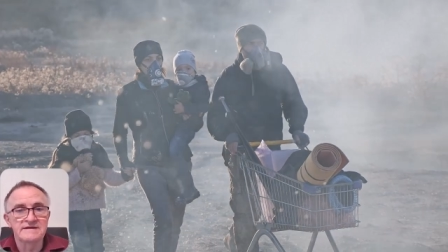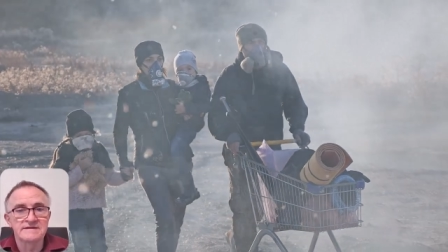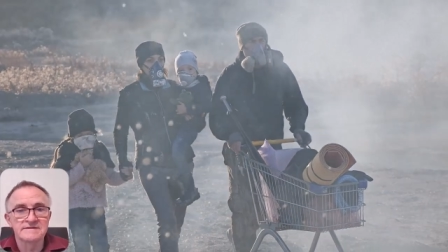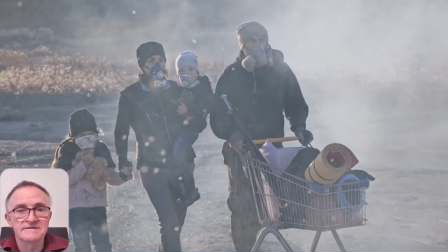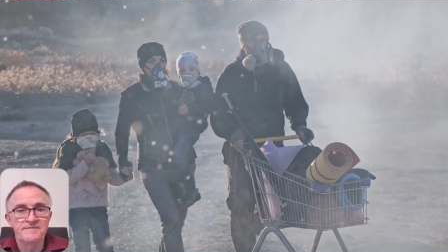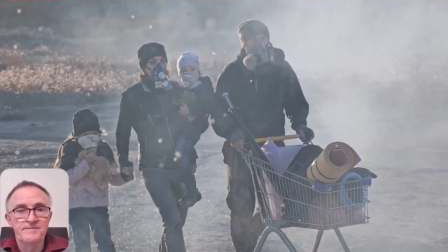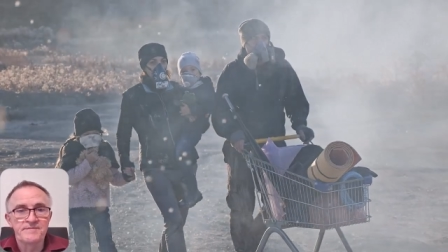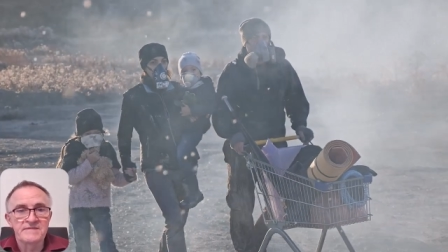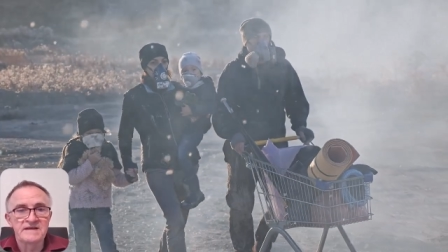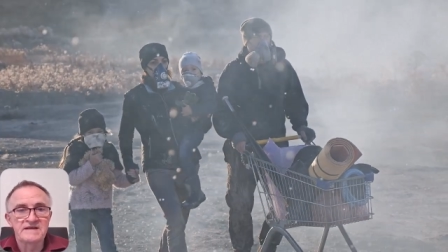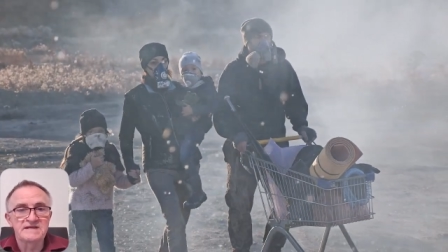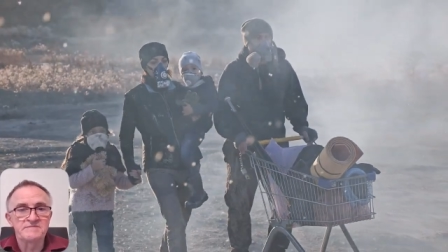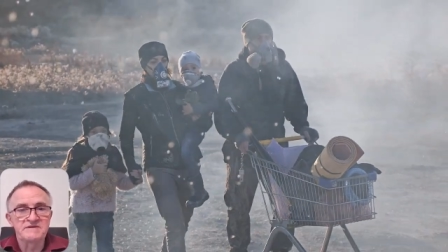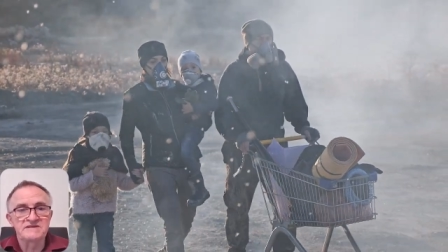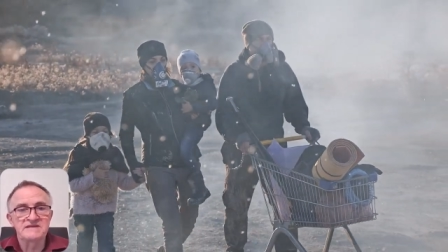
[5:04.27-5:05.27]
gangs,
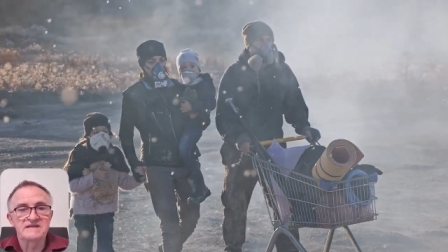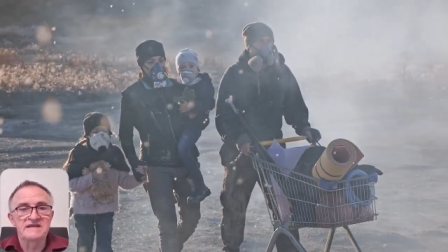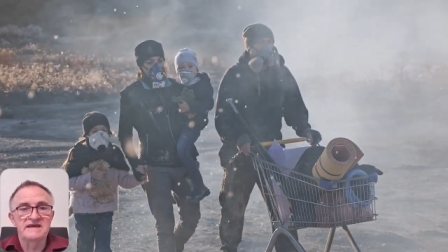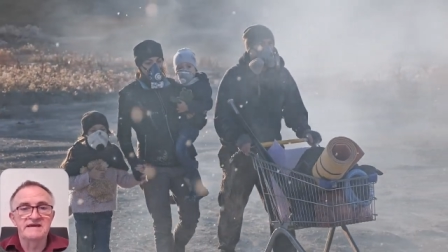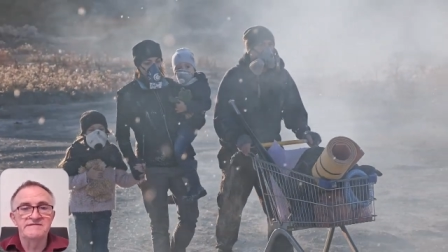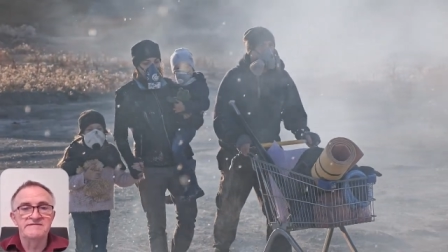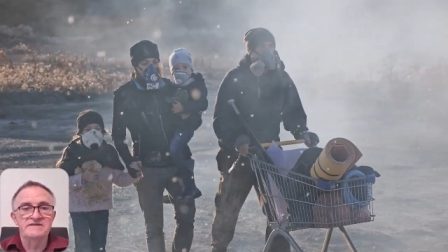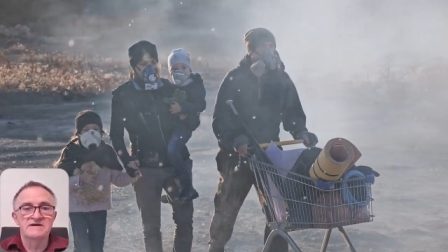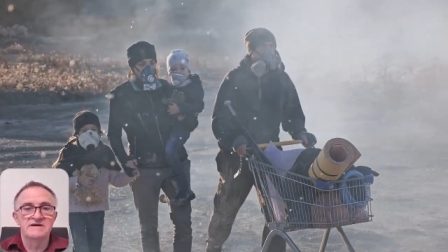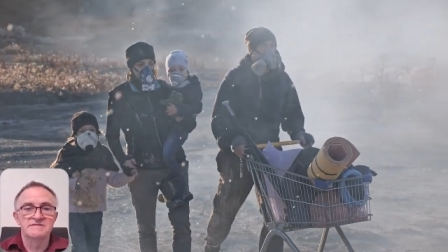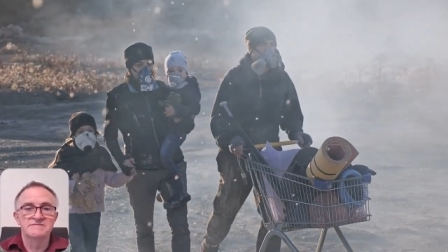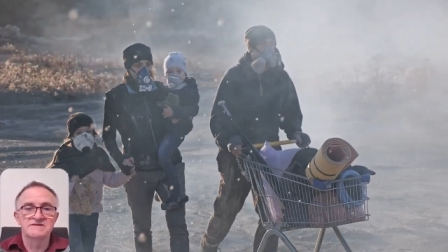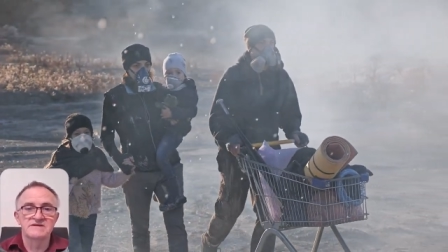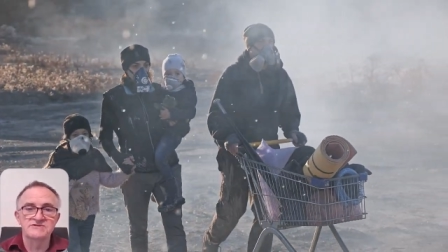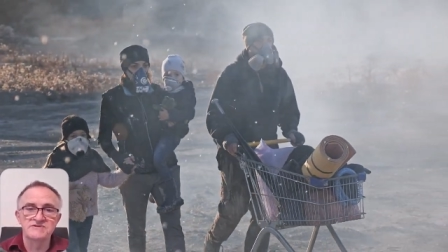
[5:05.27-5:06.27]
especially in a heavily
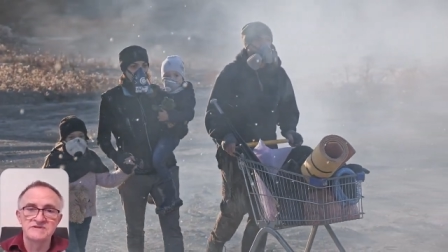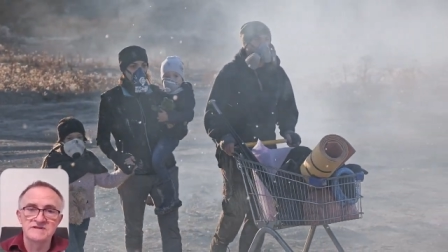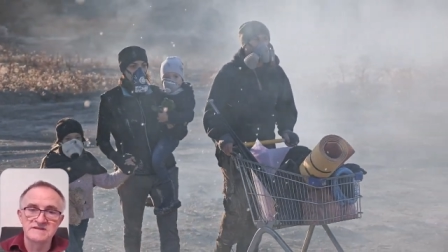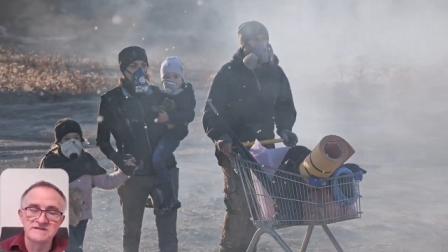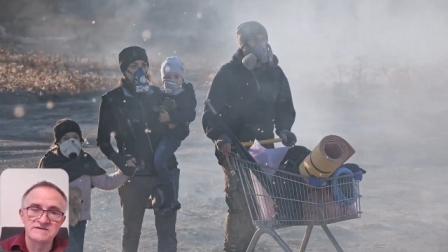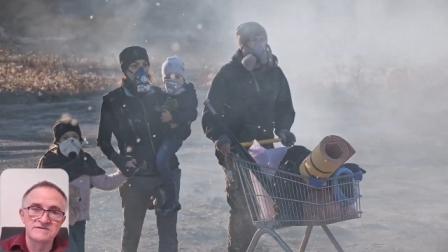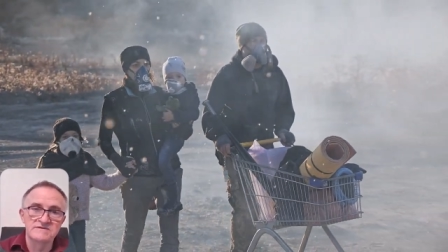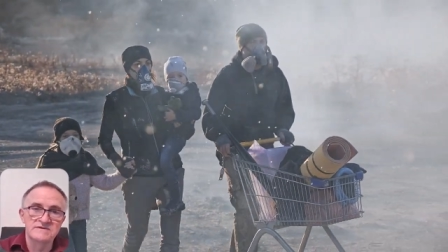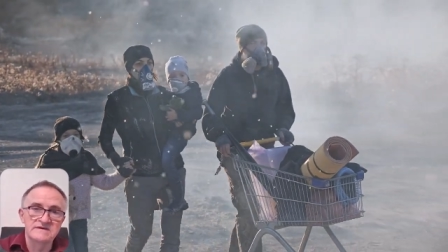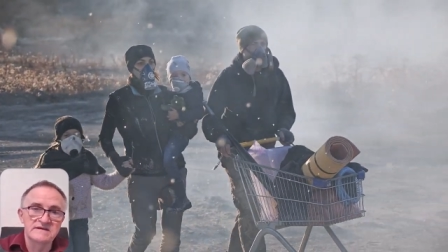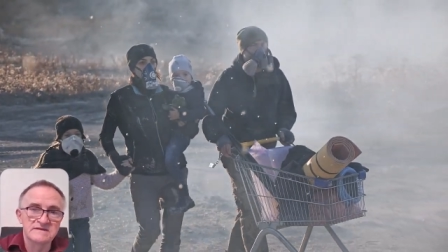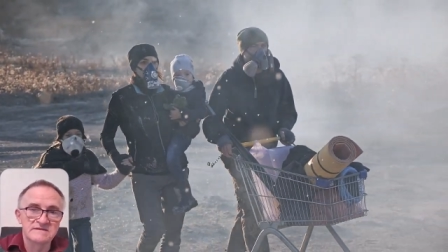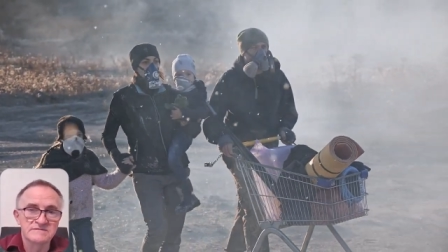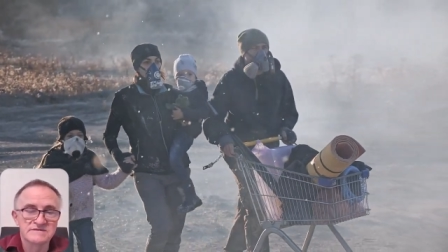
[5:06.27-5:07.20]
armed country like the U.S.,